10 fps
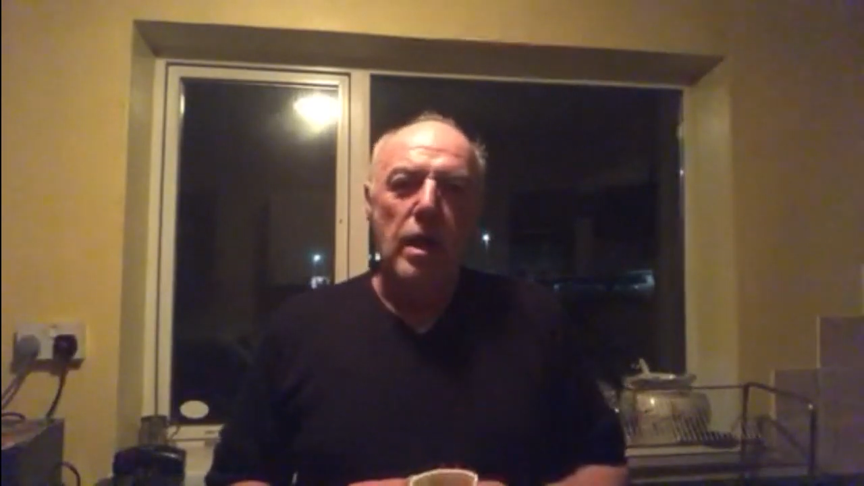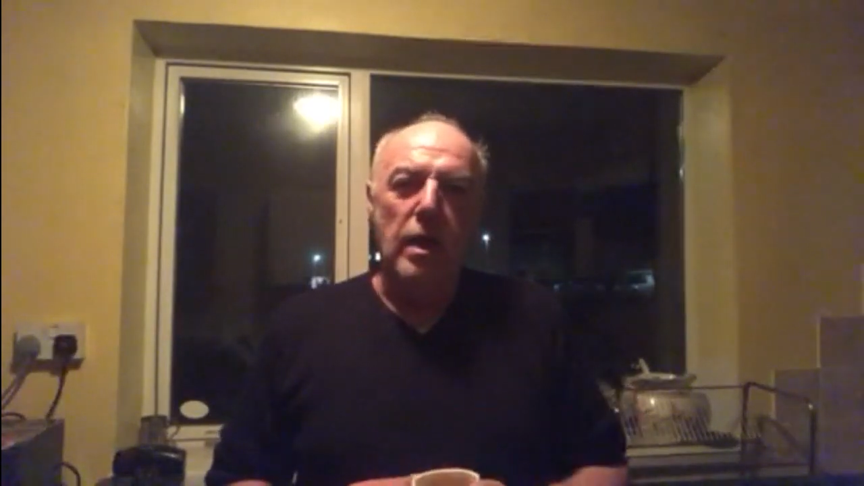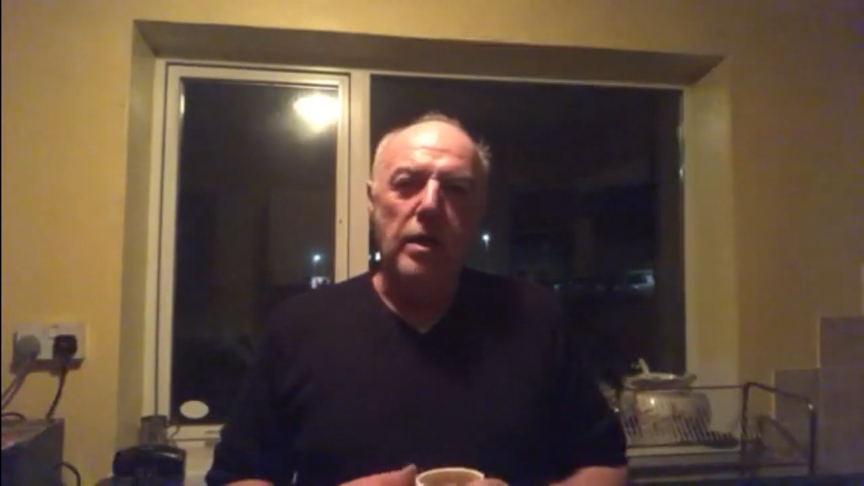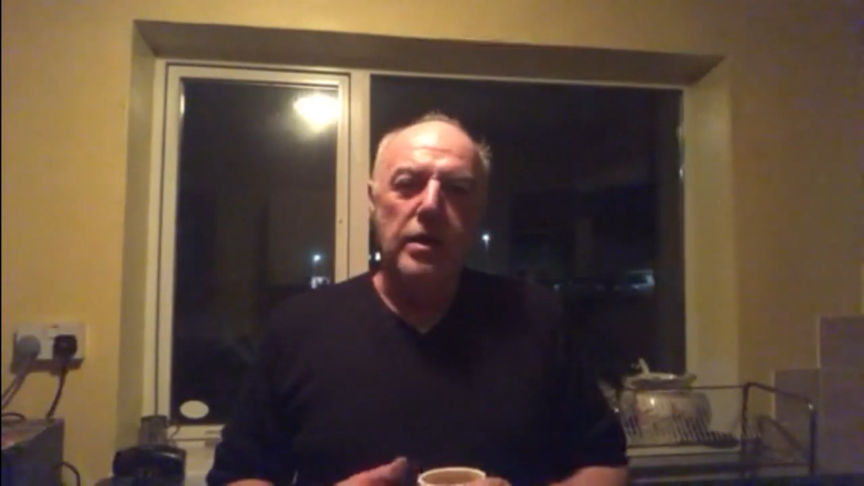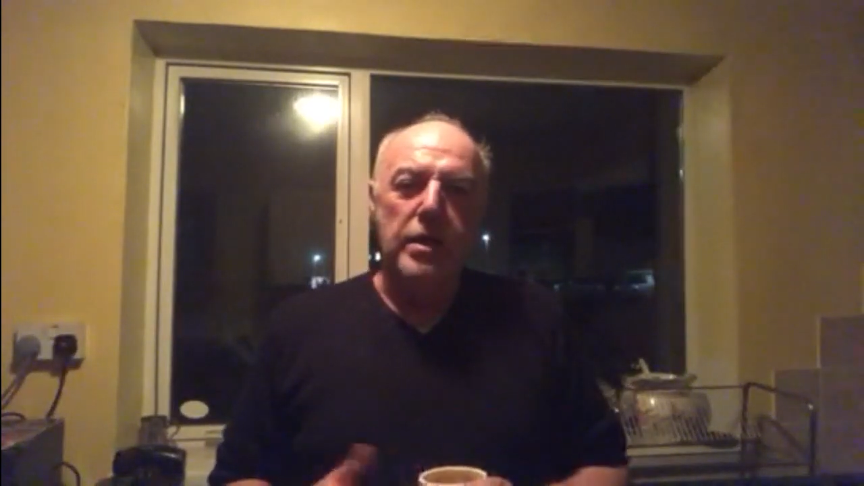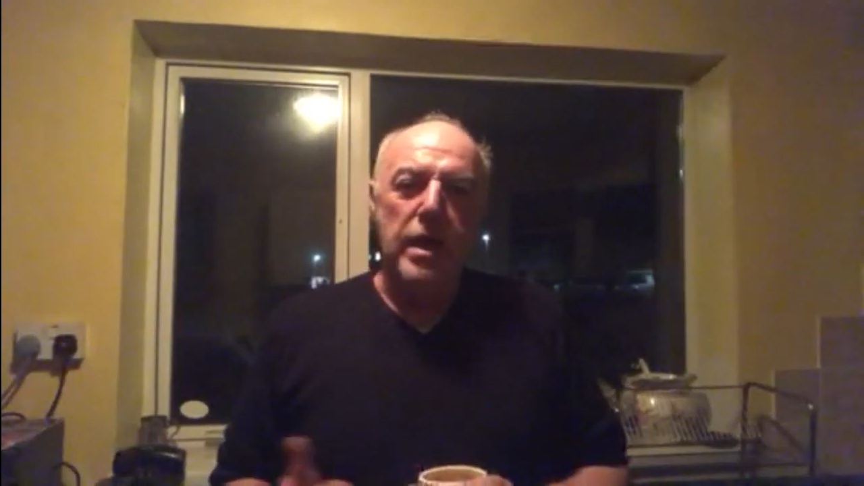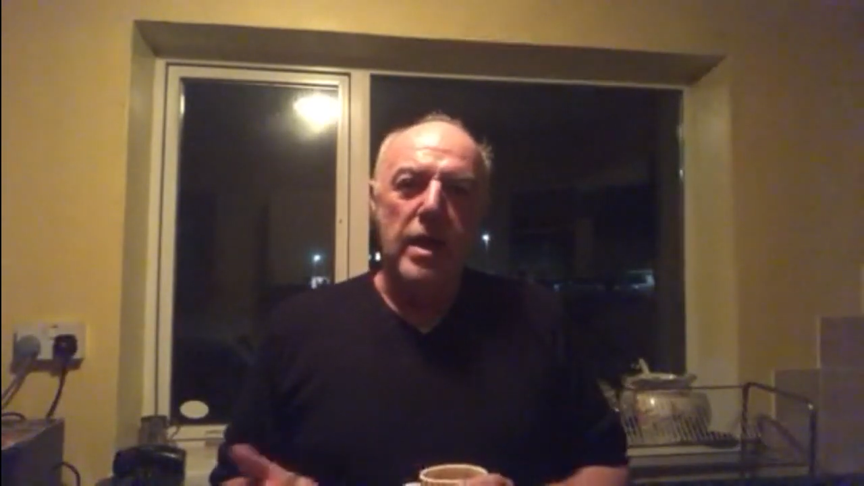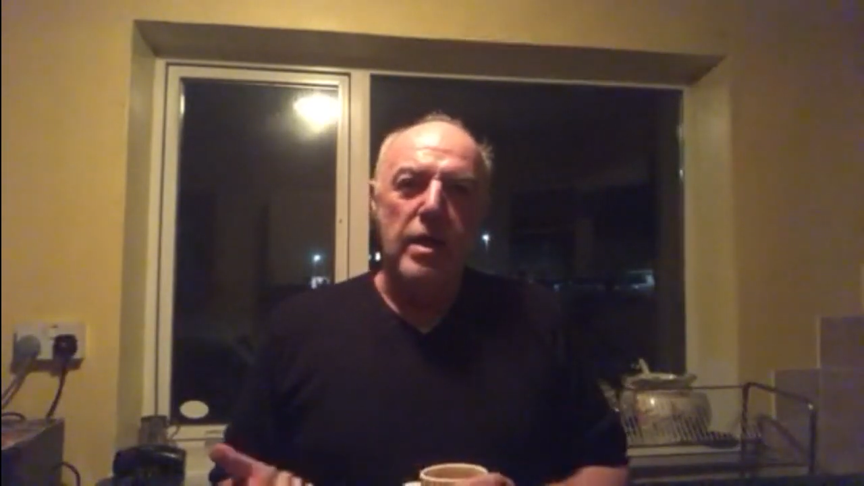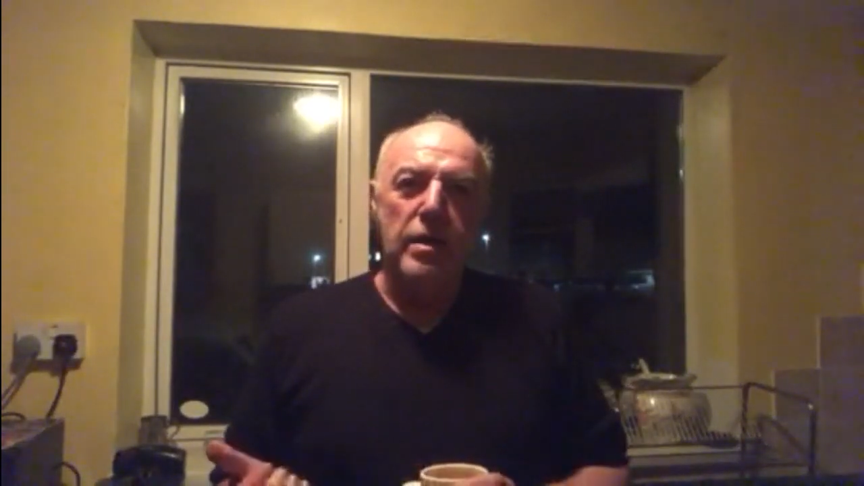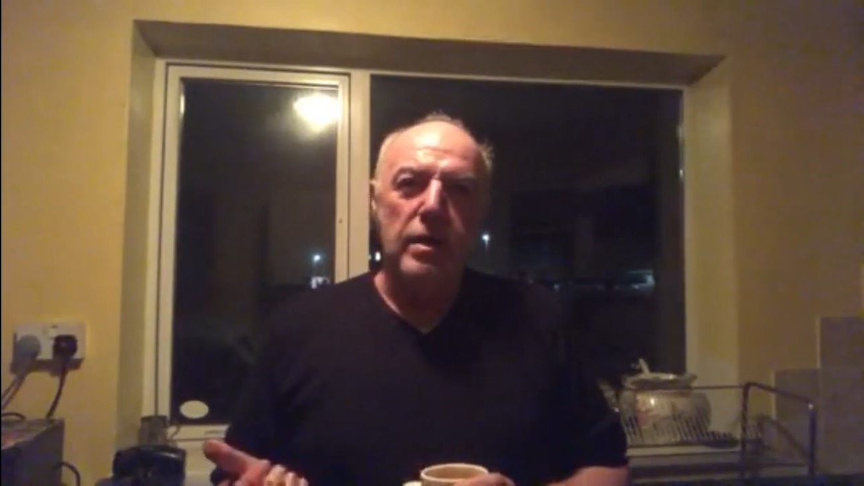And
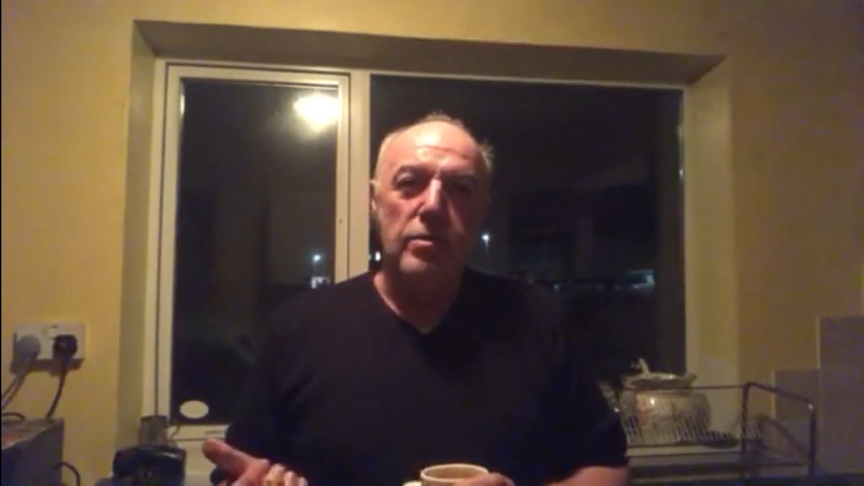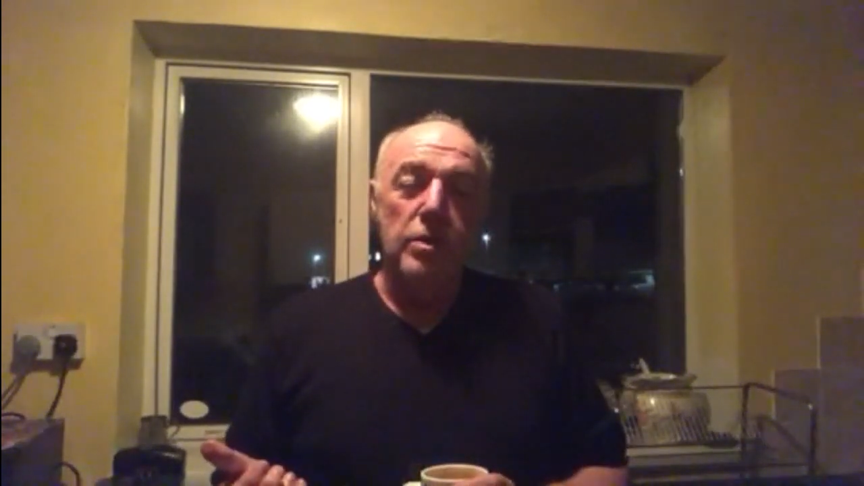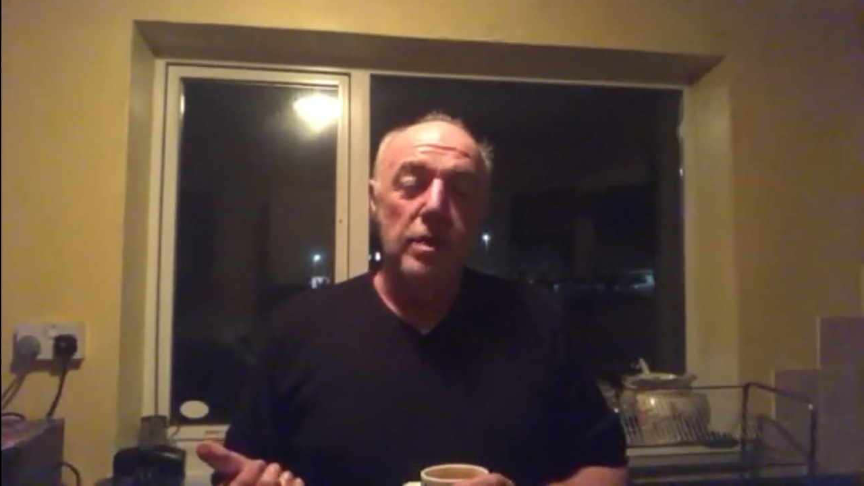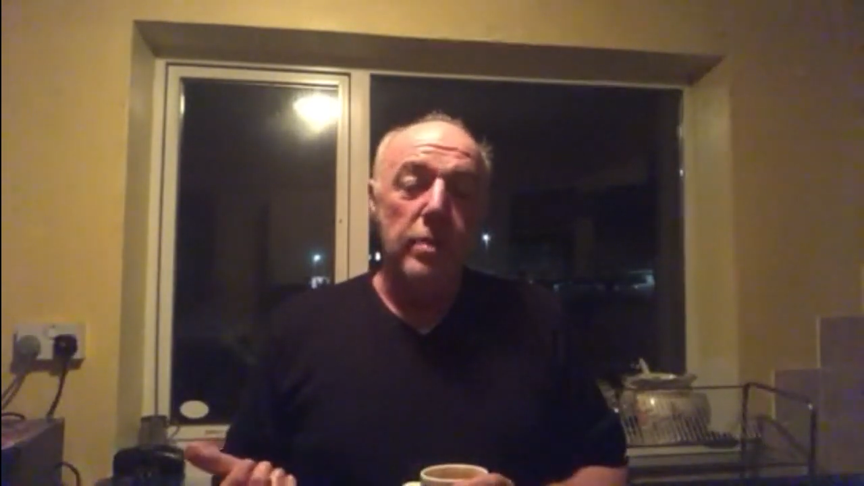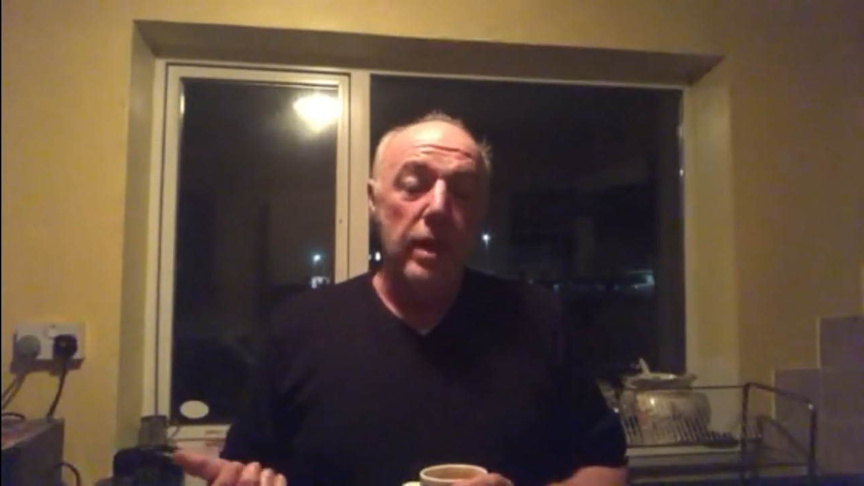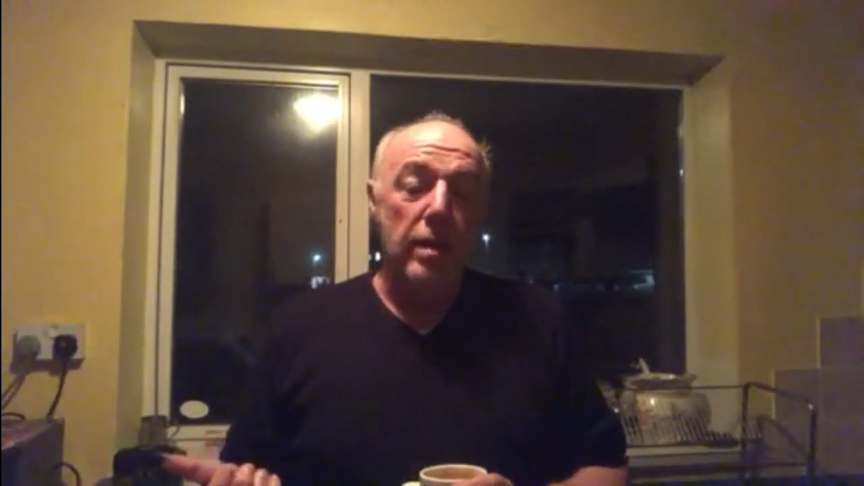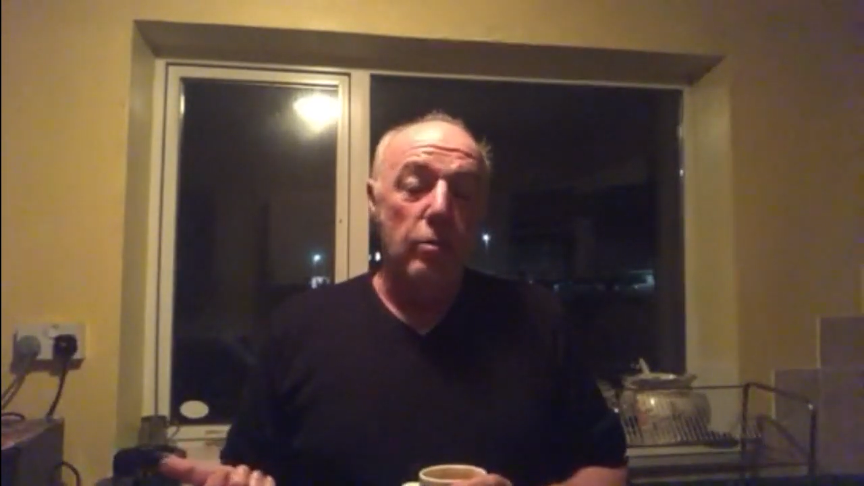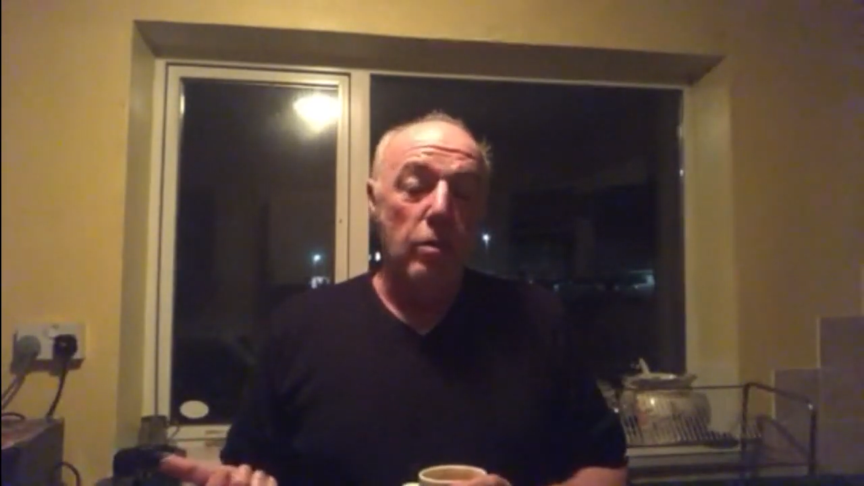then he's going to,